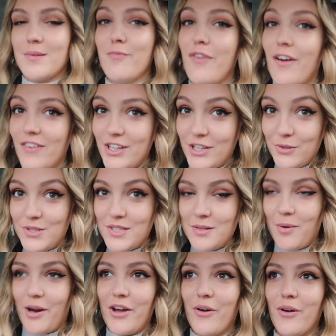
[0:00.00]
I'm very used to
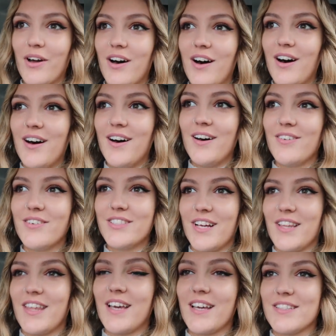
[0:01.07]
my own car, which
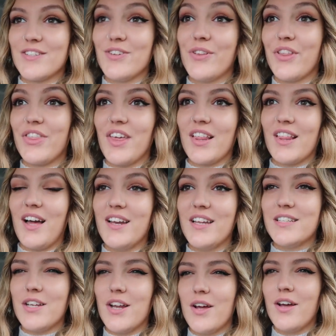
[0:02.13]
I think is another thing that I
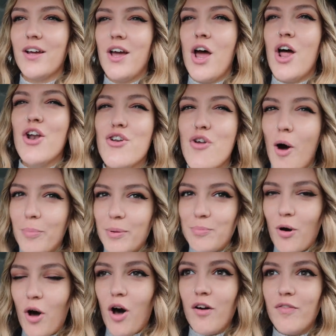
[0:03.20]
need to not be
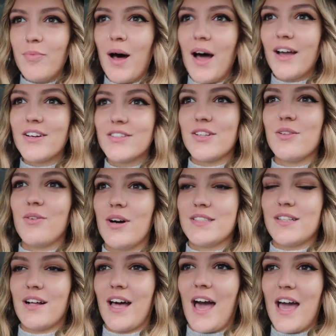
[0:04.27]
put off by, because
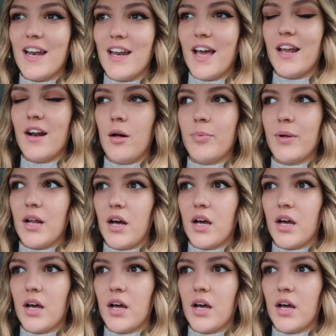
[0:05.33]
otherwise I'll get in it and I'll be